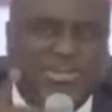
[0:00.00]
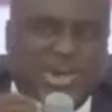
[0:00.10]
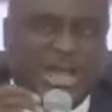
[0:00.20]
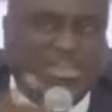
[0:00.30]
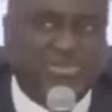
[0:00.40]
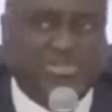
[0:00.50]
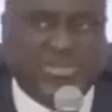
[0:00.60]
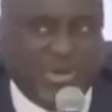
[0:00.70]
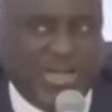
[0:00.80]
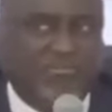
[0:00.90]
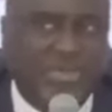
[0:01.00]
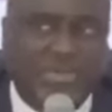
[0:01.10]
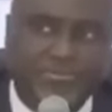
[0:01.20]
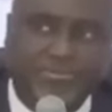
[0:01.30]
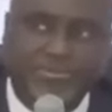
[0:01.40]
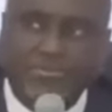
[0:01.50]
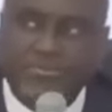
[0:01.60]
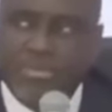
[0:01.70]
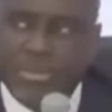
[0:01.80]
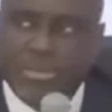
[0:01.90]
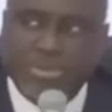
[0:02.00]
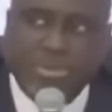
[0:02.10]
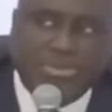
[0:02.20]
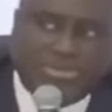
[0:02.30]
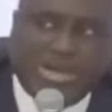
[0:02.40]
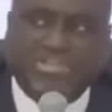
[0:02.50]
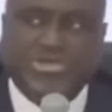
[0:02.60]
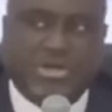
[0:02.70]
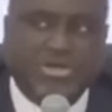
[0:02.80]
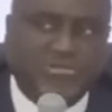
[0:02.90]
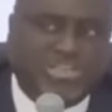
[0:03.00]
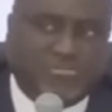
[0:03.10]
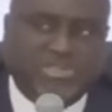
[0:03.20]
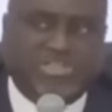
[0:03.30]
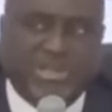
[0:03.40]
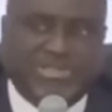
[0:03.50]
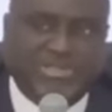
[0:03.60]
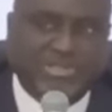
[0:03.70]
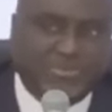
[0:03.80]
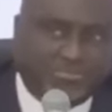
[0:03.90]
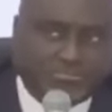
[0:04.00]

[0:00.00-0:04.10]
that God has not supplied for me. So I took on the responsibility.